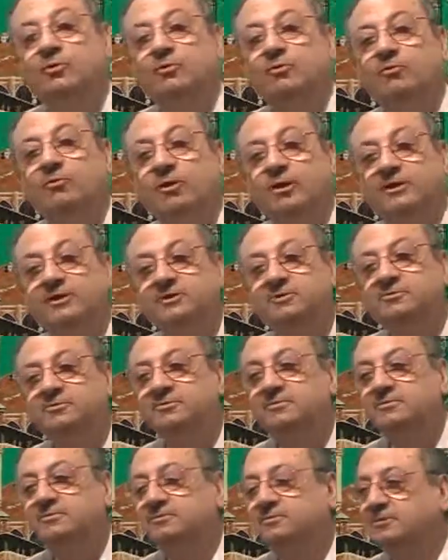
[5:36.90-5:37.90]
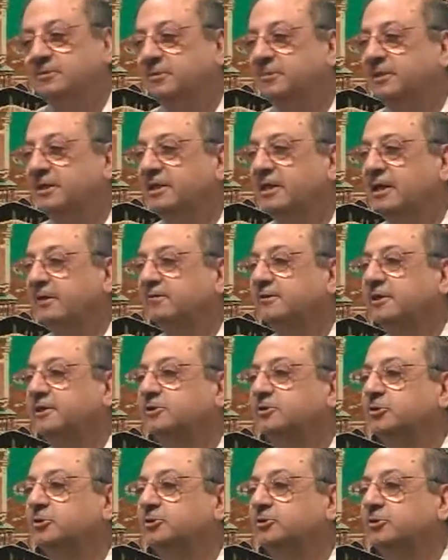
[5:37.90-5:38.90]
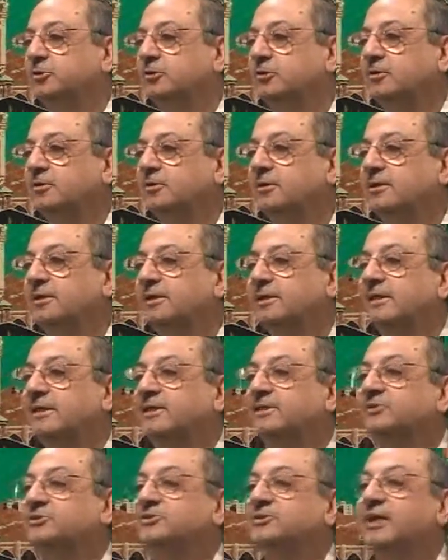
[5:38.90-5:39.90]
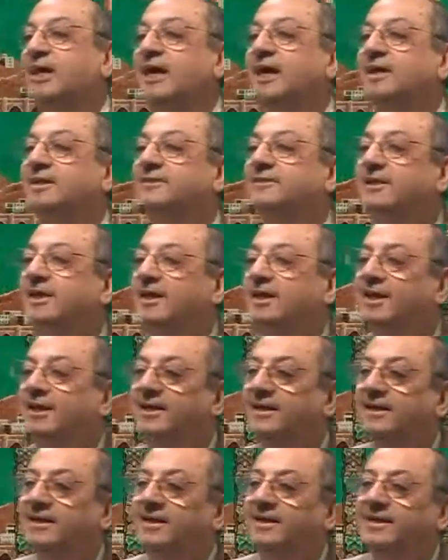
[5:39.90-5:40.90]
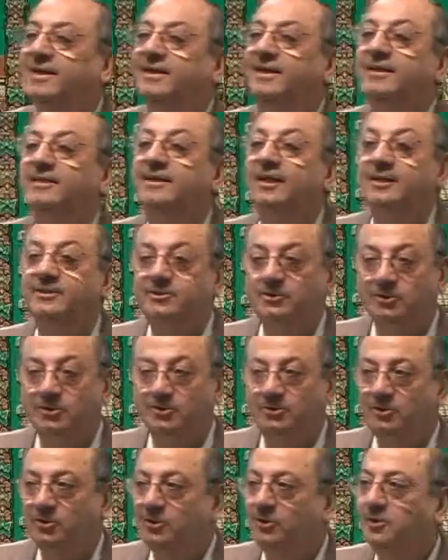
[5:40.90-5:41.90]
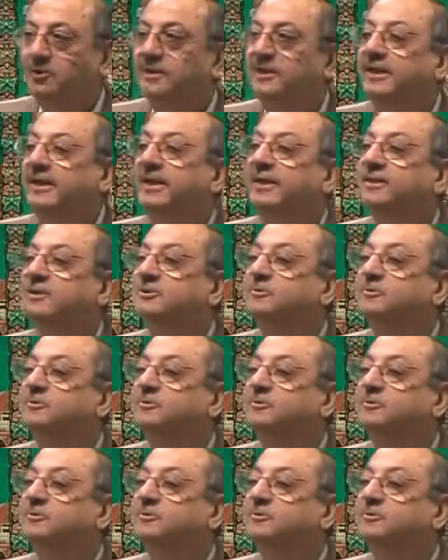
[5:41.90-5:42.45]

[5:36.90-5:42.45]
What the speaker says: What is the meaning of yajuzu? Jaza, yajuzu, it is